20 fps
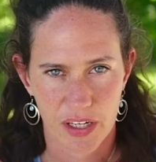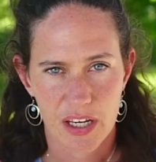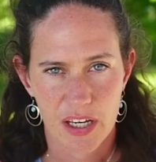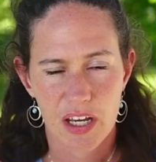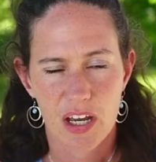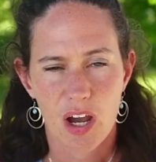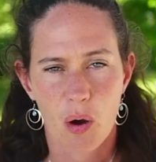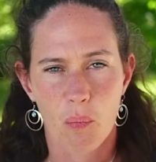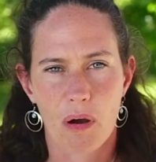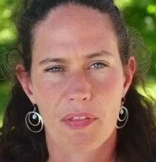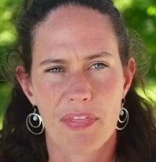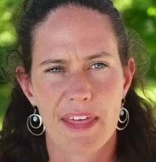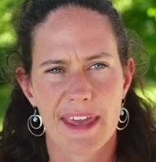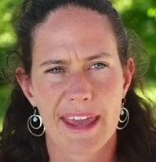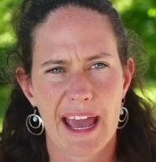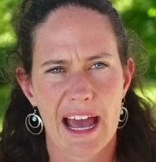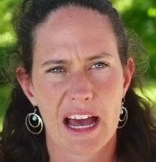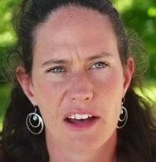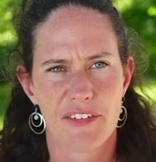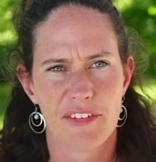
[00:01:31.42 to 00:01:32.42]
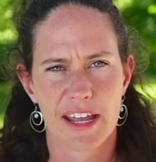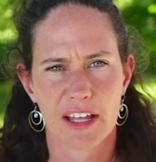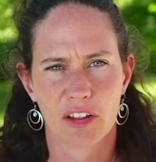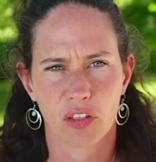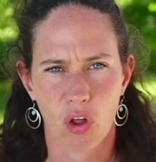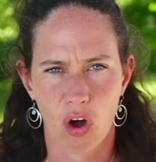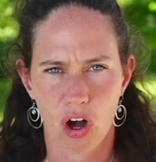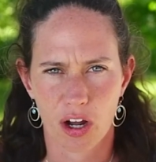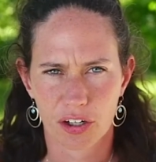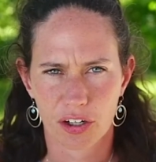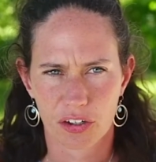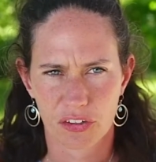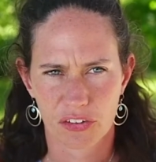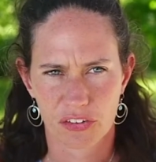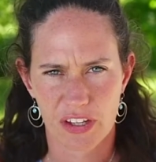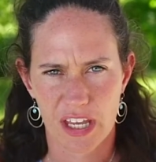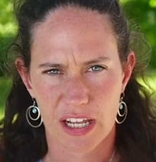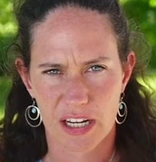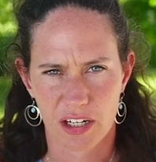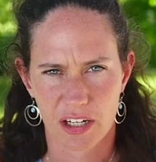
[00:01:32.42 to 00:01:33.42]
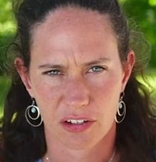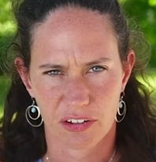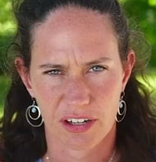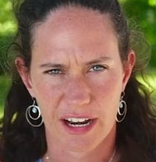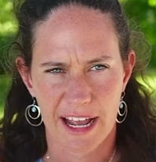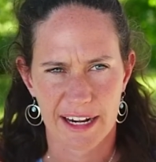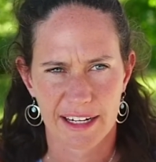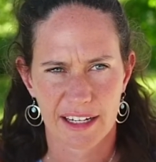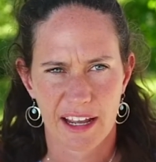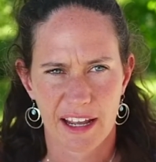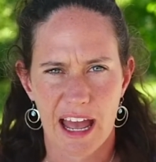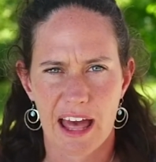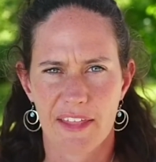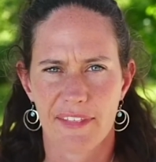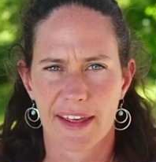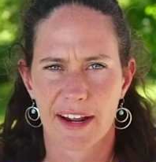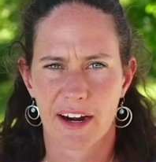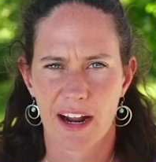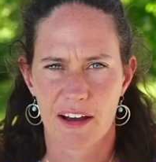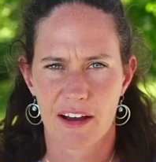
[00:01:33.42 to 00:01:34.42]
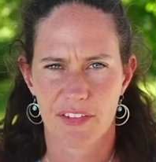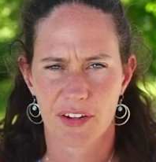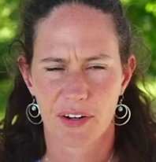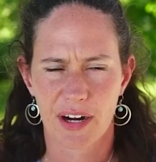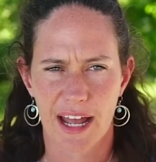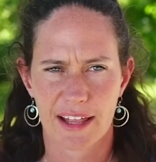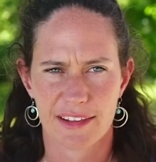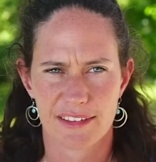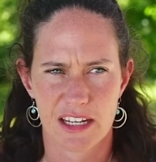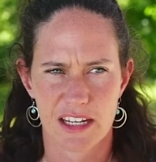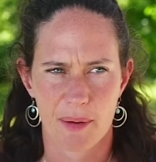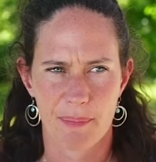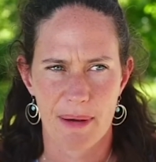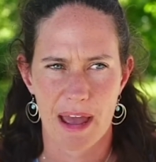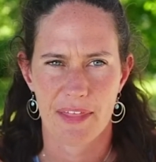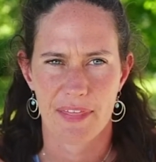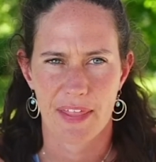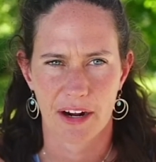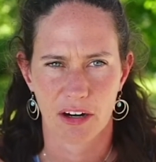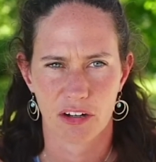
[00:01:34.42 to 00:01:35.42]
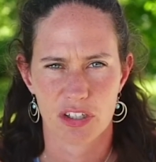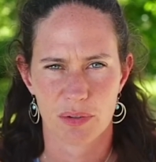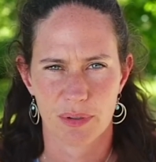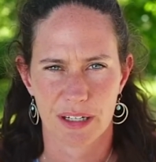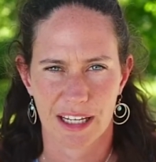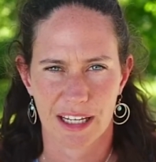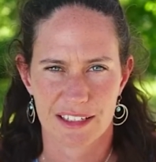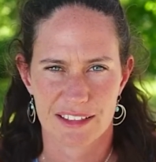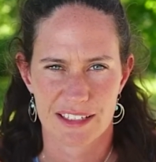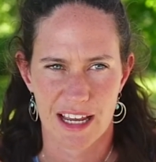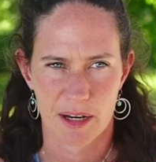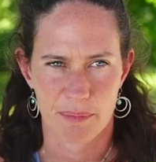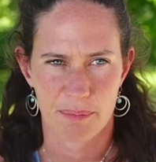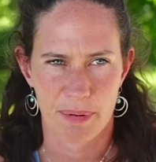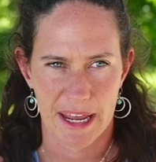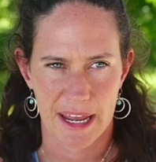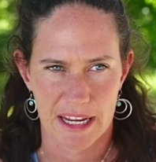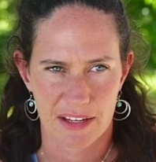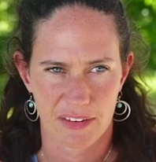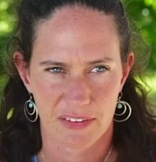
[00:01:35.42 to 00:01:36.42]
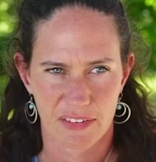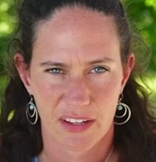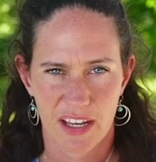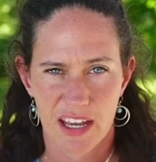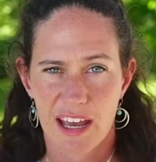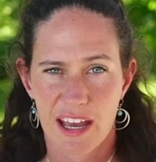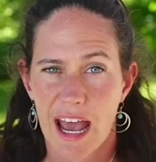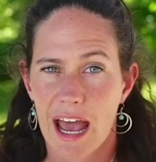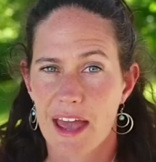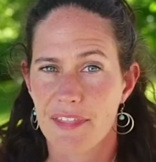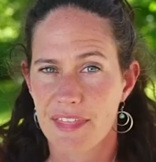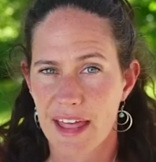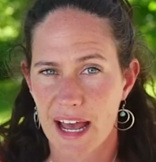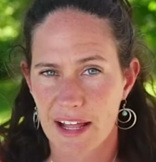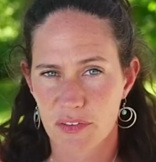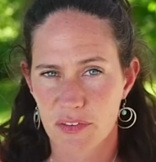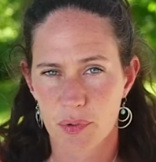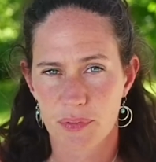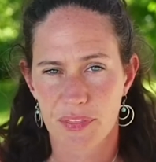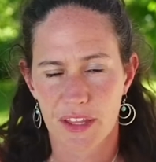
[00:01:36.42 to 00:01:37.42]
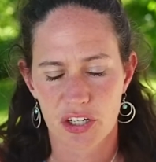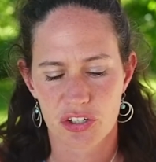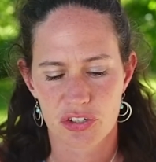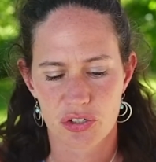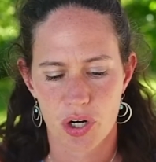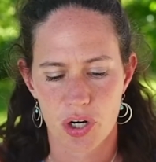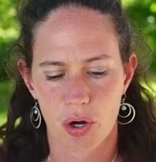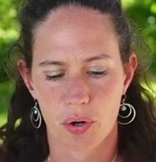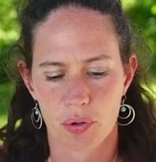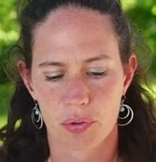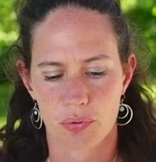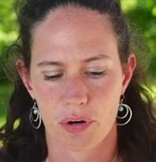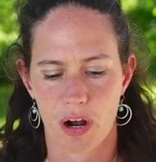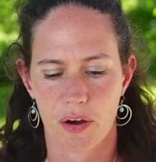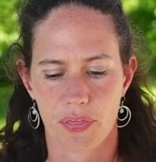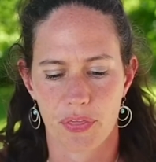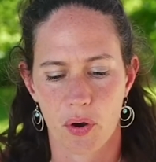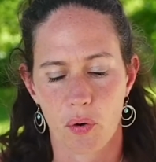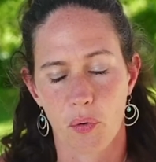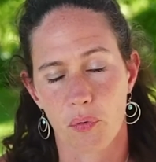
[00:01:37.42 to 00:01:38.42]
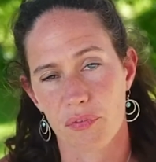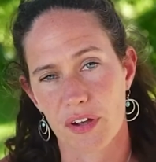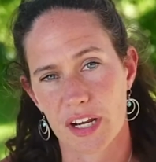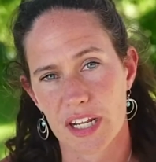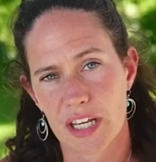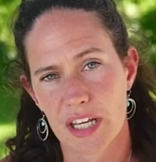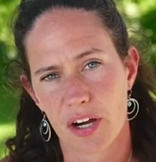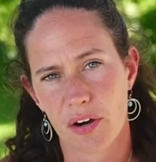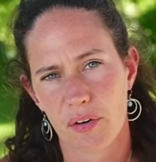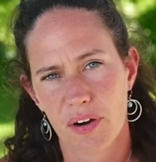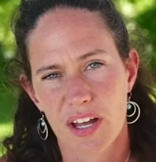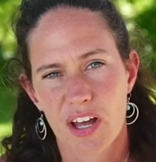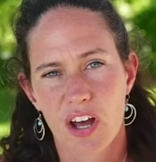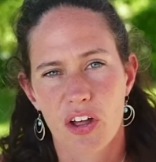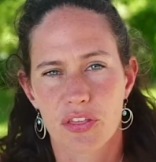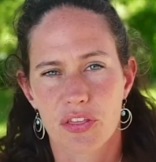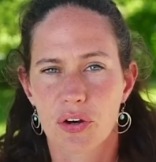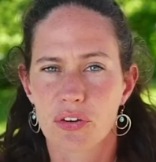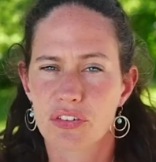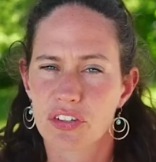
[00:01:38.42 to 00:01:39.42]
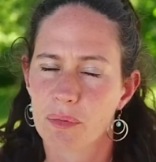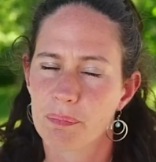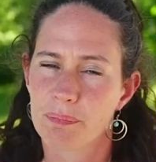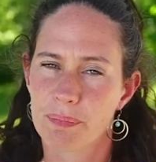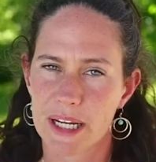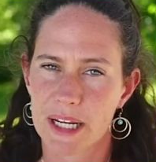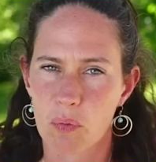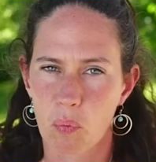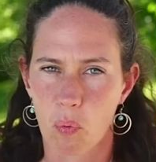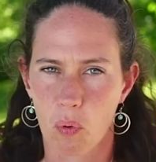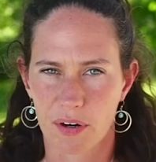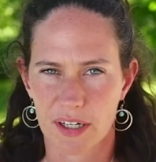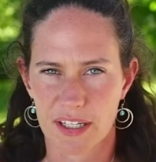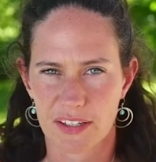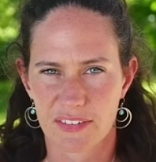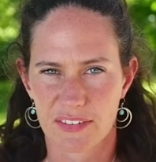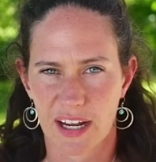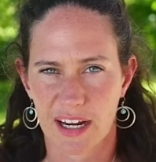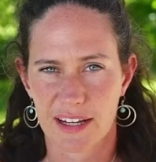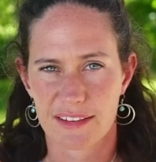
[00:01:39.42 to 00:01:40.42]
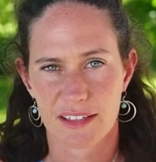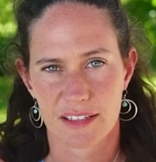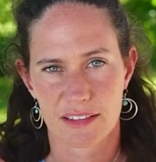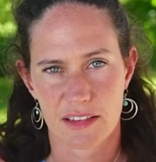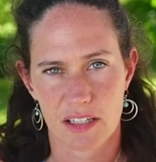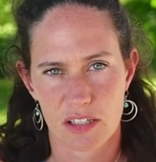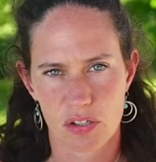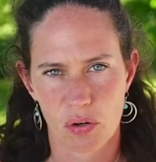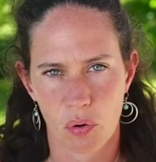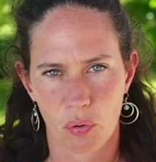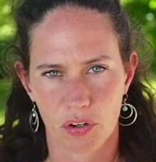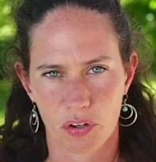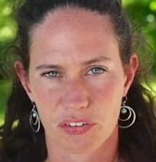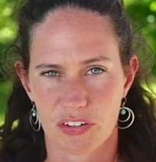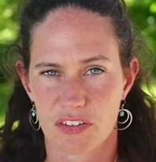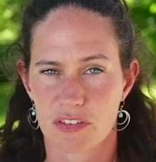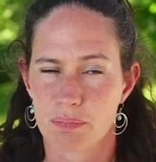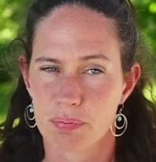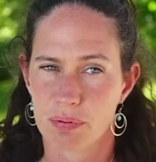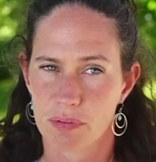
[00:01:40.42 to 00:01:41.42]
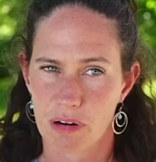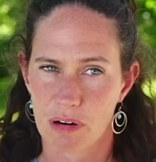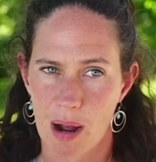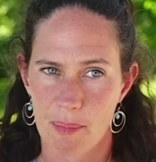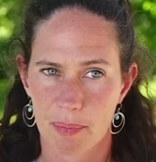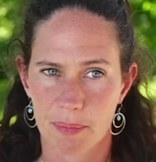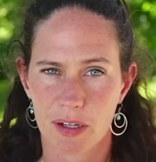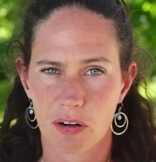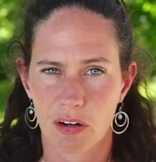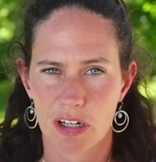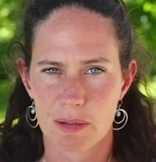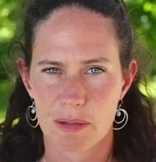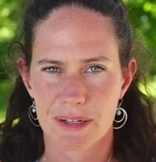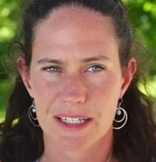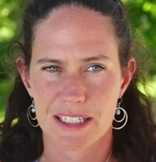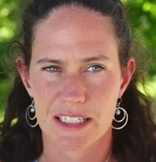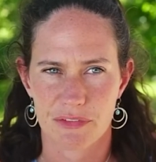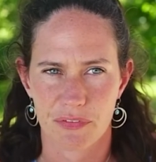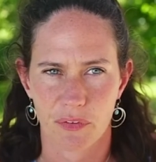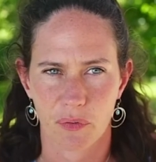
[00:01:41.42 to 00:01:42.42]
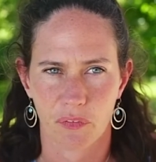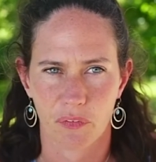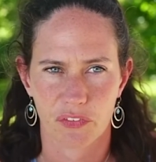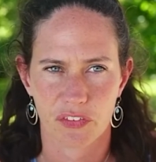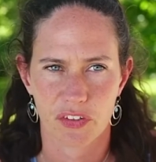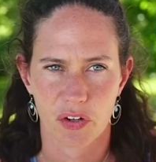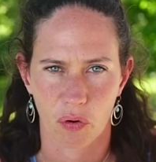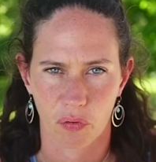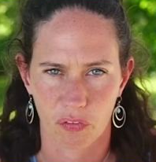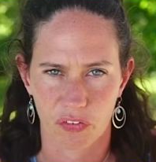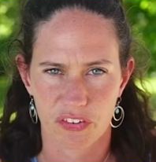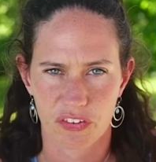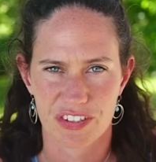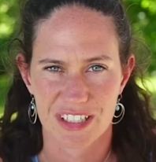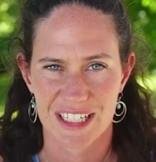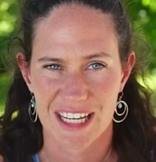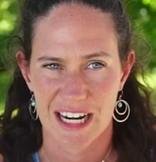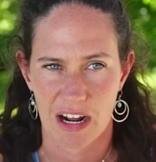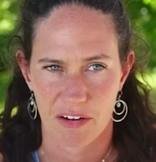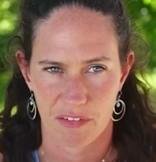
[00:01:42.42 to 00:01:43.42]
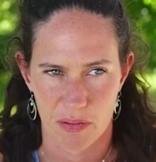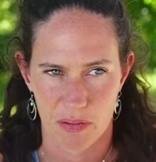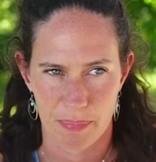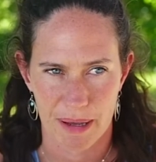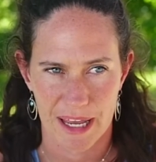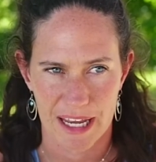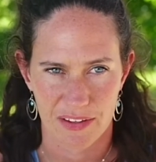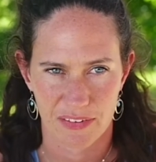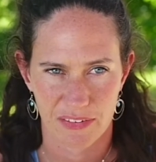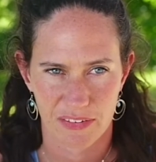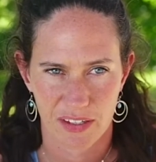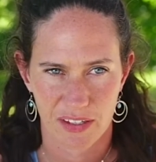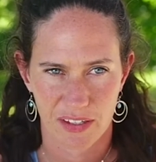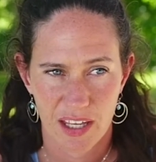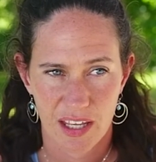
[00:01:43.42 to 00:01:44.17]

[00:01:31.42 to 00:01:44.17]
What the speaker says: When they have a longer, skinnier neck and they have their heads up and they are doing a dead pace. And that's what they show throughout the whole video. Those are big warning signs that this horse is probably going to be difficult to get out of the pace.